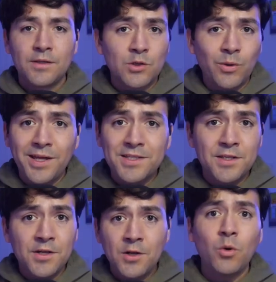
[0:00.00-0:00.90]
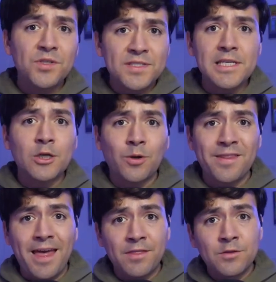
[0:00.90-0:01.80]
So it's no
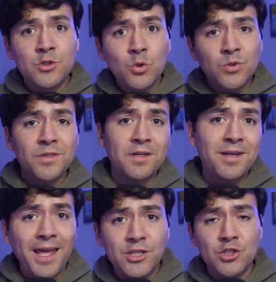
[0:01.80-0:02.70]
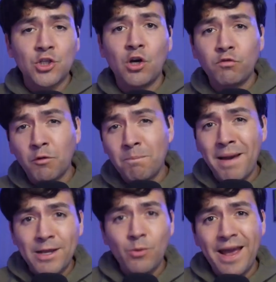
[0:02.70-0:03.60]
secret that due to the nature of what
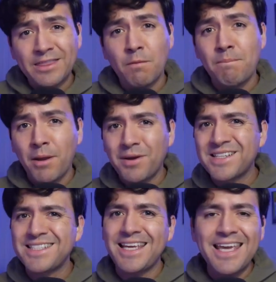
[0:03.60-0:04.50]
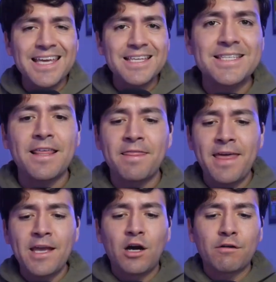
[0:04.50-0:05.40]
Battle at the Berrics is,
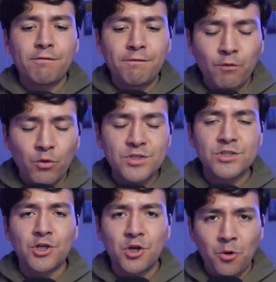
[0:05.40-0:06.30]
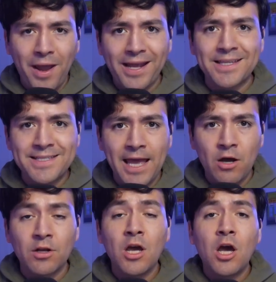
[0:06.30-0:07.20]
they are forced to crack
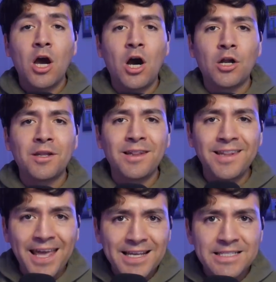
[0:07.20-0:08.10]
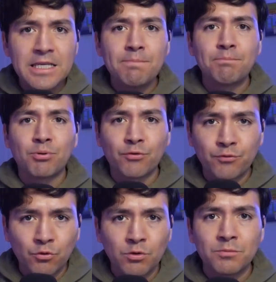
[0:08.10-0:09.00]
down on lazy
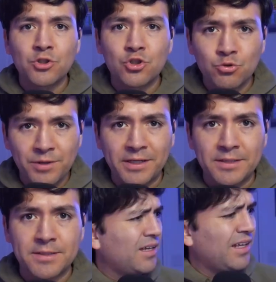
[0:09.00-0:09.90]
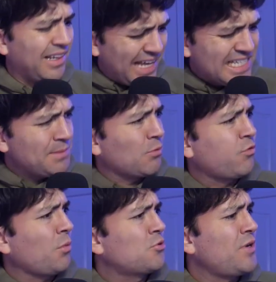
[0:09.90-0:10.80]
perform tricks. Lazy
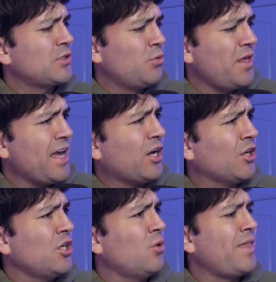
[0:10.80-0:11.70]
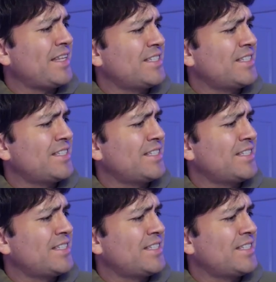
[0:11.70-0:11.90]
perform tricks? Who the heck are you? That's